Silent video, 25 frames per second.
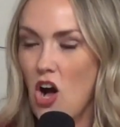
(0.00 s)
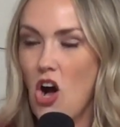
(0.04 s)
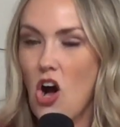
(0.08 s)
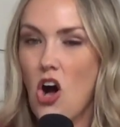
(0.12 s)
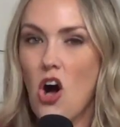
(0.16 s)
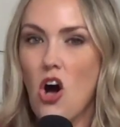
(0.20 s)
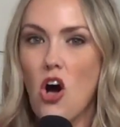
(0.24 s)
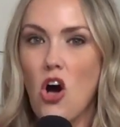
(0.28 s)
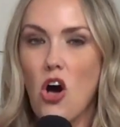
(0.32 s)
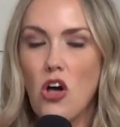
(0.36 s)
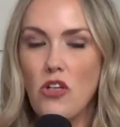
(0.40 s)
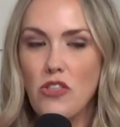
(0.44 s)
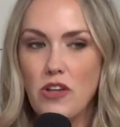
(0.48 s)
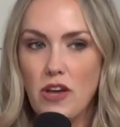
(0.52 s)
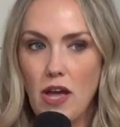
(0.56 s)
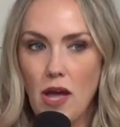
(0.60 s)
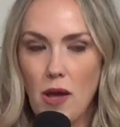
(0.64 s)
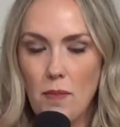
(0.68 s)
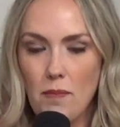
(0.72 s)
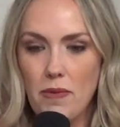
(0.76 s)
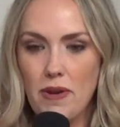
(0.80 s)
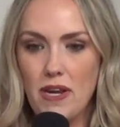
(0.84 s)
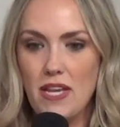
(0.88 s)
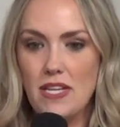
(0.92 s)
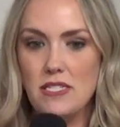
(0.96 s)
All the
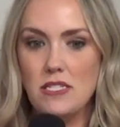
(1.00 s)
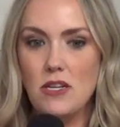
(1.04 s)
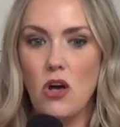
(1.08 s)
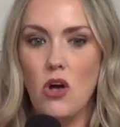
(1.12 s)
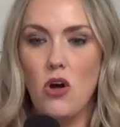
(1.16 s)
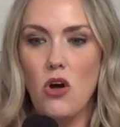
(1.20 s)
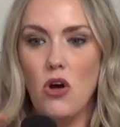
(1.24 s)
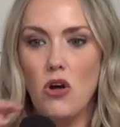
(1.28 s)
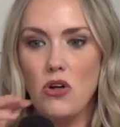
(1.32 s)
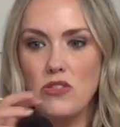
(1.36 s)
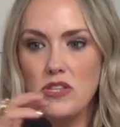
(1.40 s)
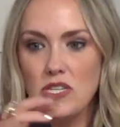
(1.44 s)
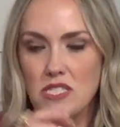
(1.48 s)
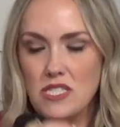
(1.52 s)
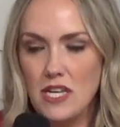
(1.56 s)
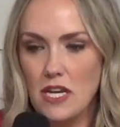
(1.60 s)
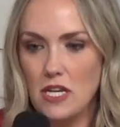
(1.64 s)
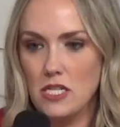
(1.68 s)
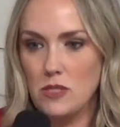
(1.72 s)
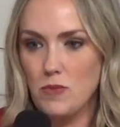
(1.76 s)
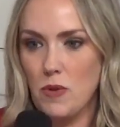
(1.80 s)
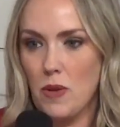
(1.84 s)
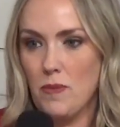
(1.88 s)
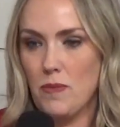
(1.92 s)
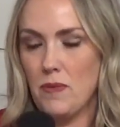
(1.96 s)
companies, all the
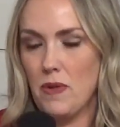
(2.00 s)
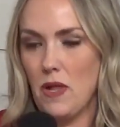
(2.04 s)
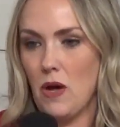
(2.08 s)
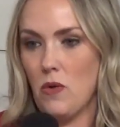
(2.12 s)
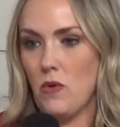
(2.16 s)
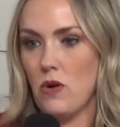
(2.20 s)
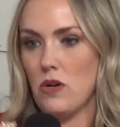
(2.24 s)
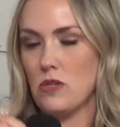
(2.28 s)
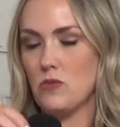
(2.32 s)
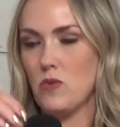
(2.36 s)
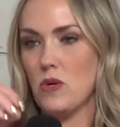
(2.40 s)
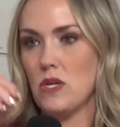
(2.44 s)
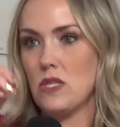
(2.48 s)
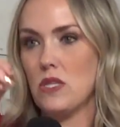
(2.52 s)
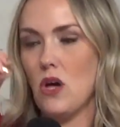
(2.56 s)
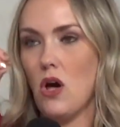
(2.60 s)
salespeople I worked with,